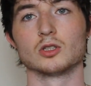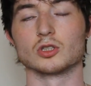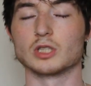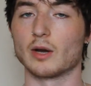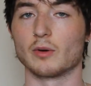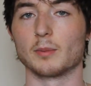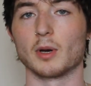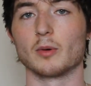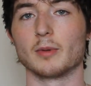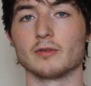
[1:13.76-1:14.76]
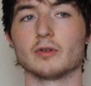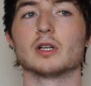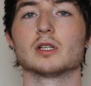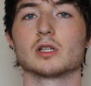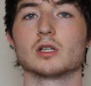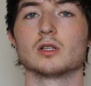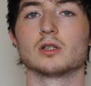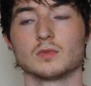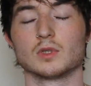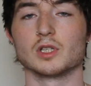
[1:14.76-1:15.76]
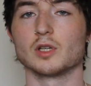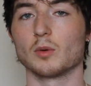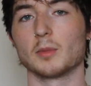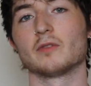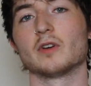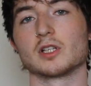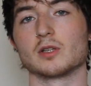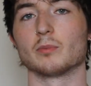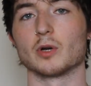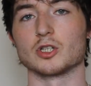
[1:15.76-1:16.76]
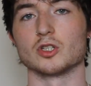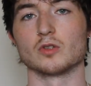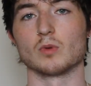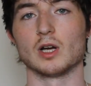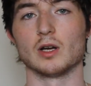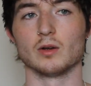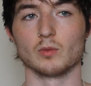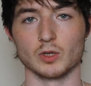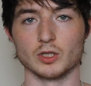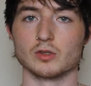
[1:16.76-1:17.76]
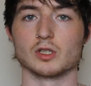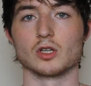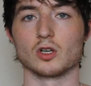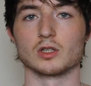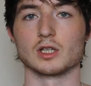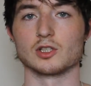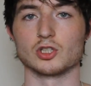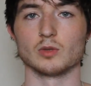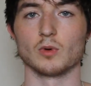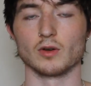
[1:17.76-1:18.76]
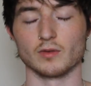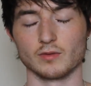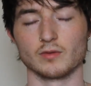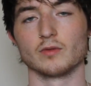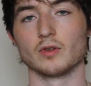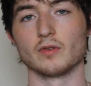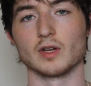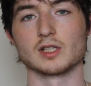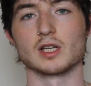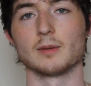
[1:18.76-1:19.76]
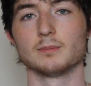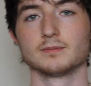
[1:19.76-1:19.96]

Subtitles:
just out and about with my friends to see what my first impressions were when using the Contax G1 for the first time.